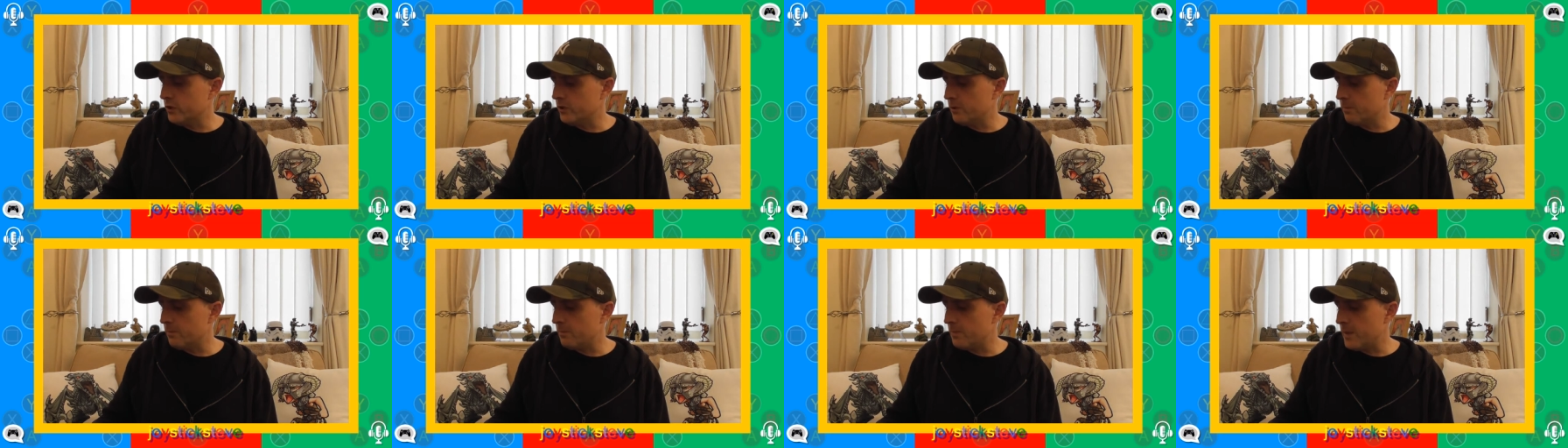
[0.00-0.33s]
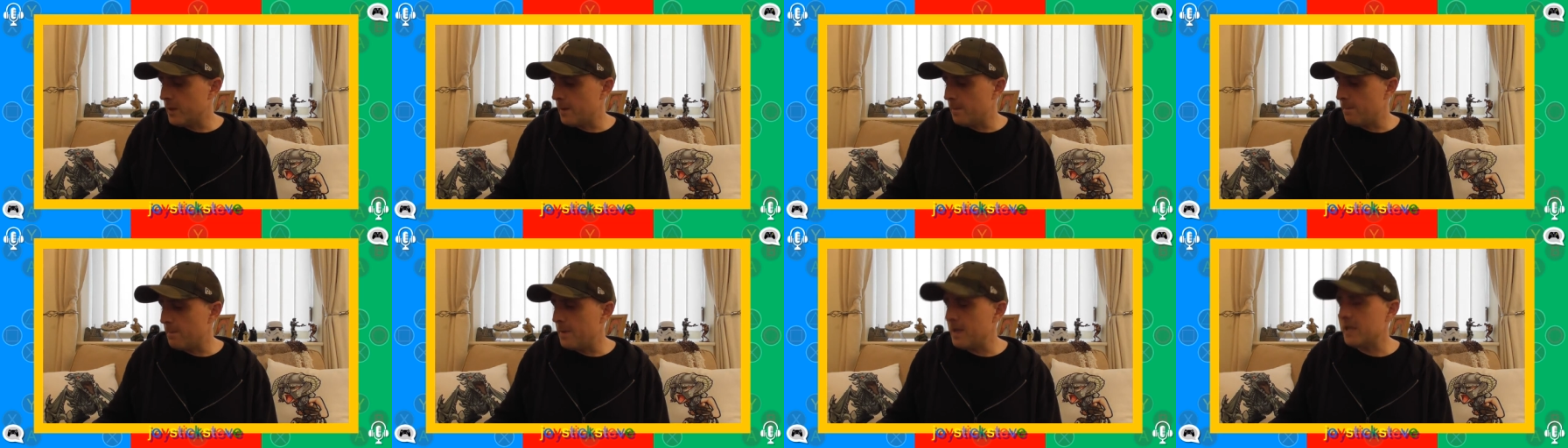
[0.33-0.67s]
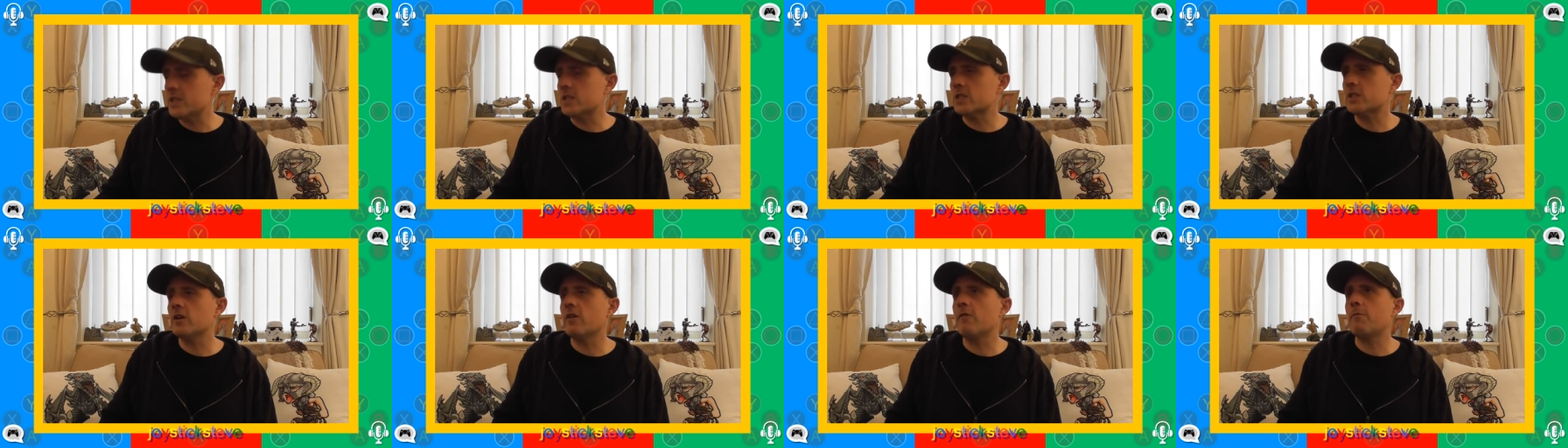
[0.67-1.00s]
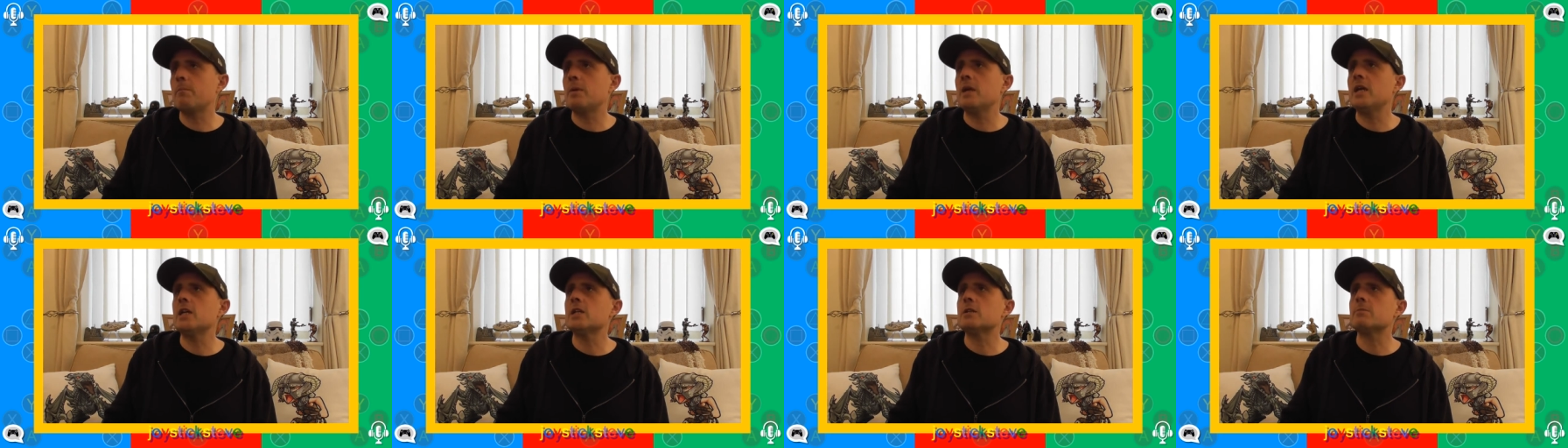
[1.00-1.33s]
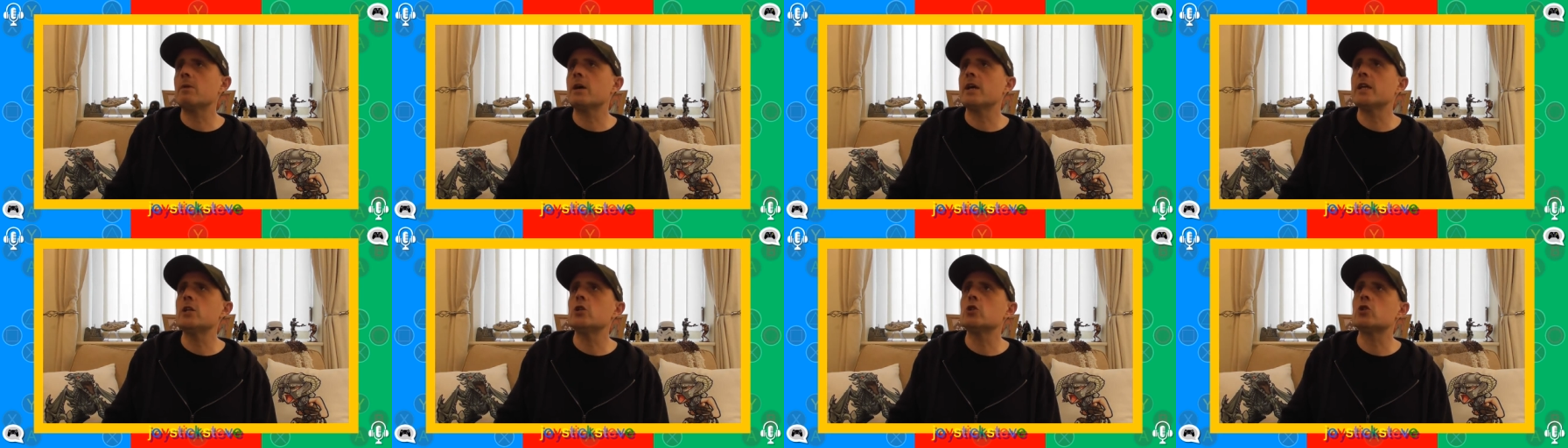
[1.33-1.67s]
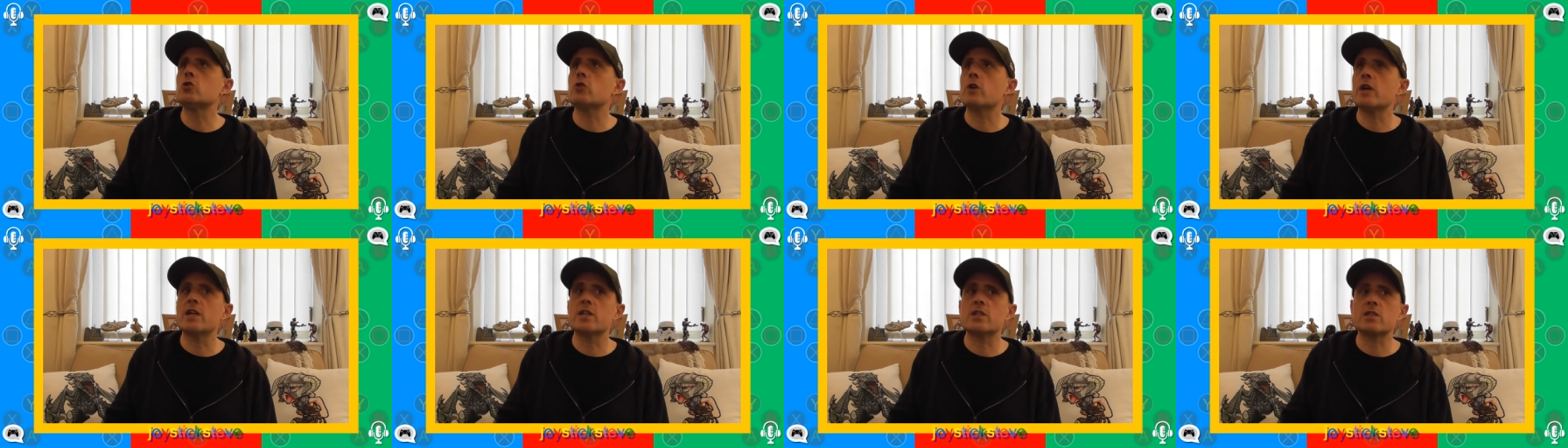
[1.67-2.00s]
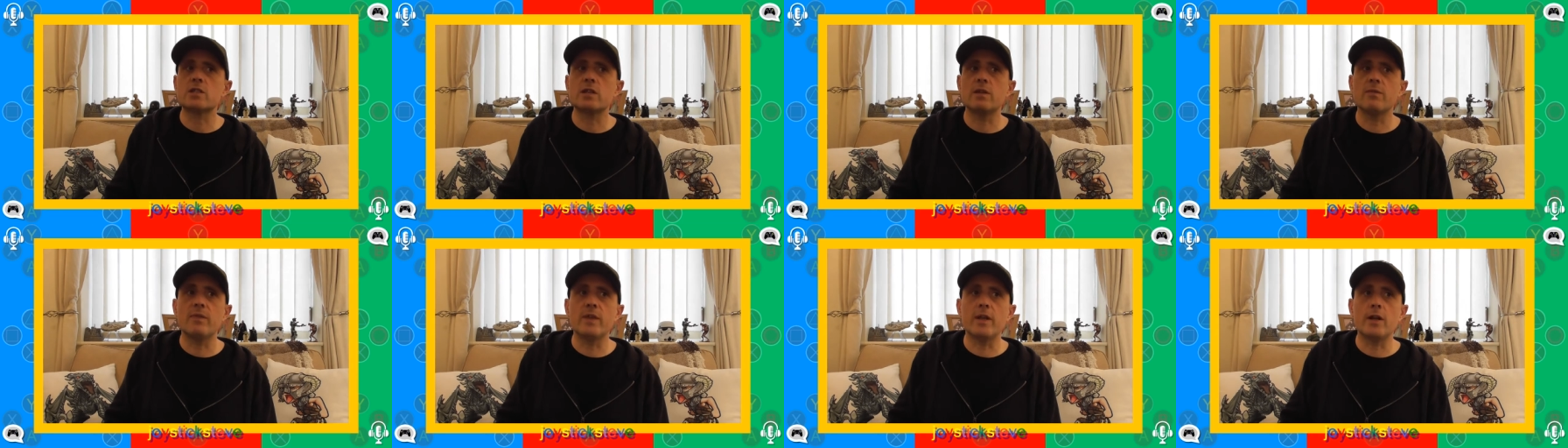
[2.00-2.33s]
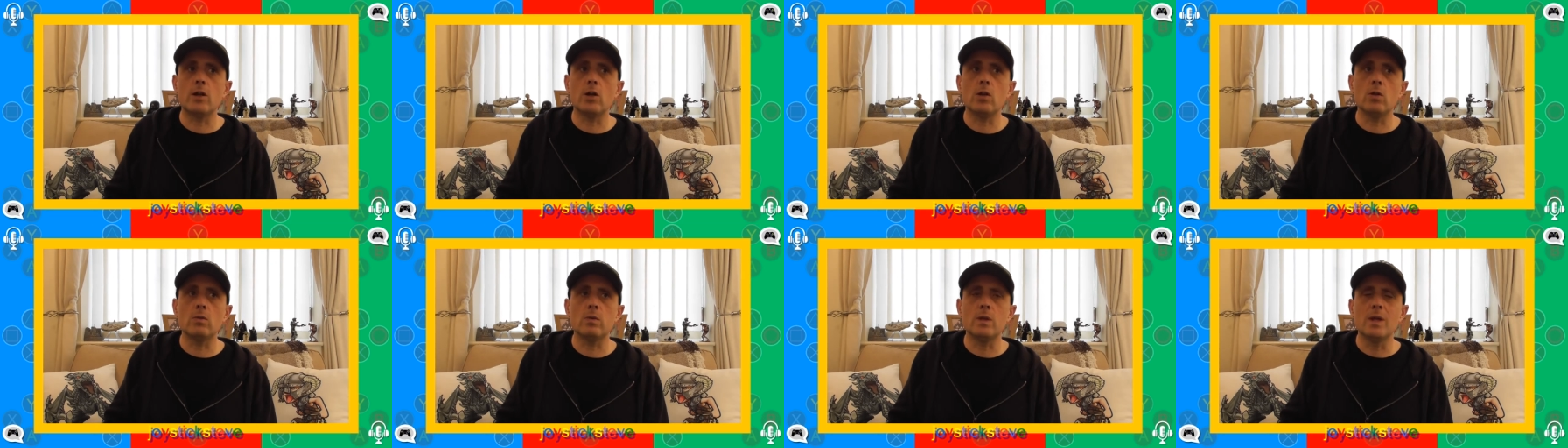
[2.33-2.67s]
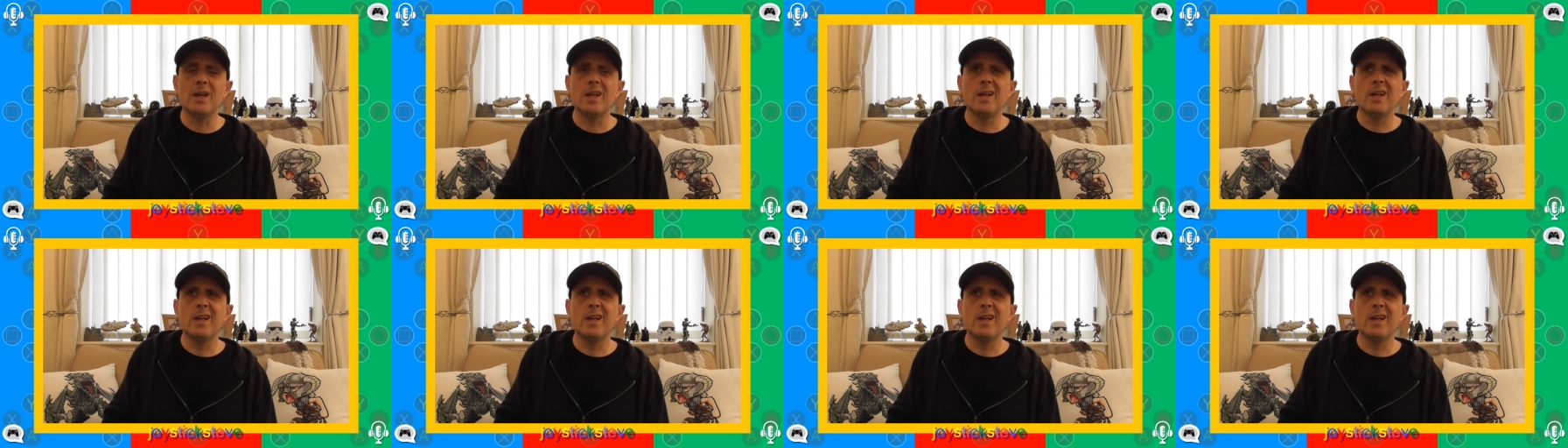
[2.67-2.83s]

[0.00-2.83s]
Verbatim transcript: the the bits that have piqued my interest, and then I'll